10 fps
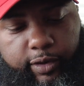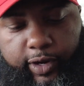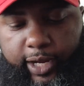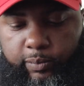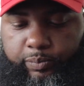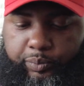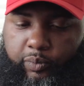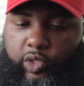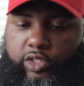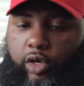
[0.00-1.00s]
right?
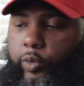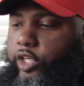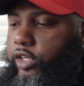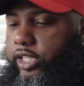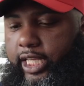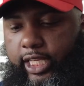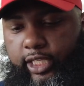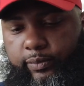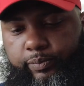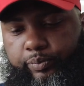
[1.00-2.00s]
So when you're
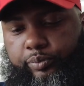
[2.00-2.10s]
cleaning,